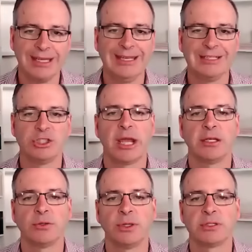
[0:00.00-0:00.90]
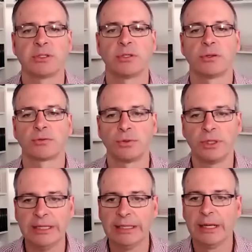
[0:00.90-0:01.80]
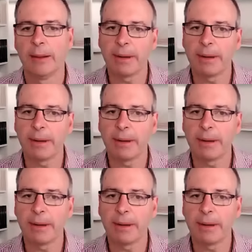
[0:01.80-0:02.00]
in January to 3,